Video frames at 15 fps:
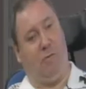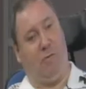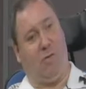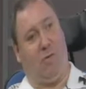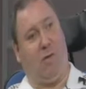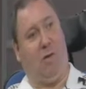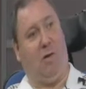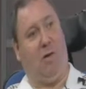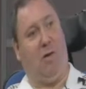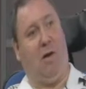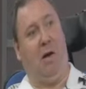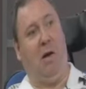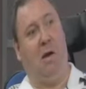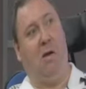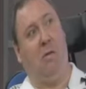for
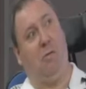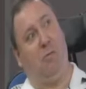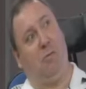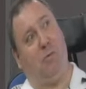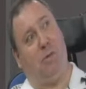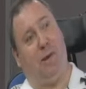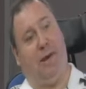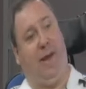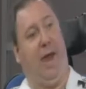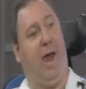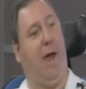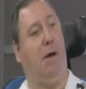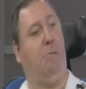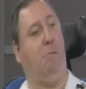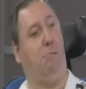free
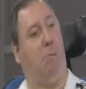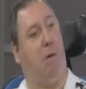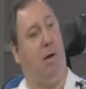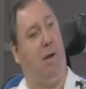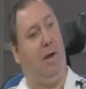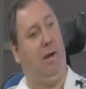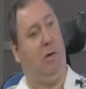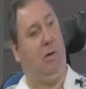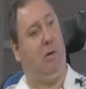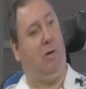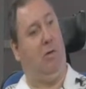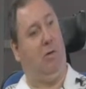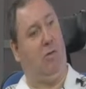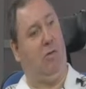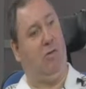at
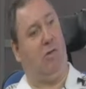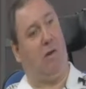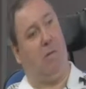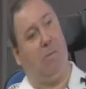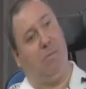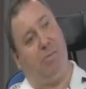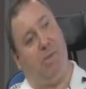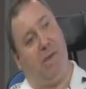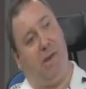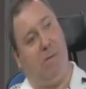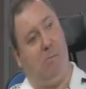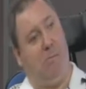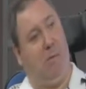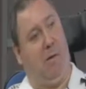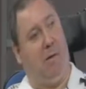Meijer or something,
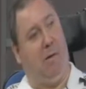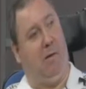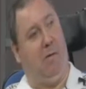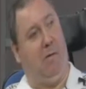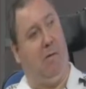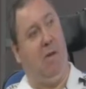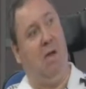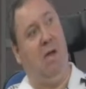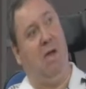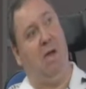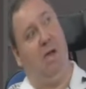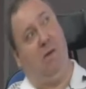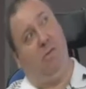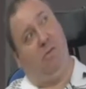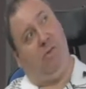but
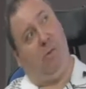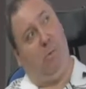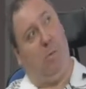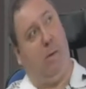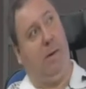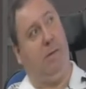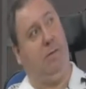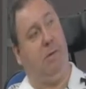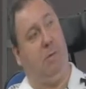if you went to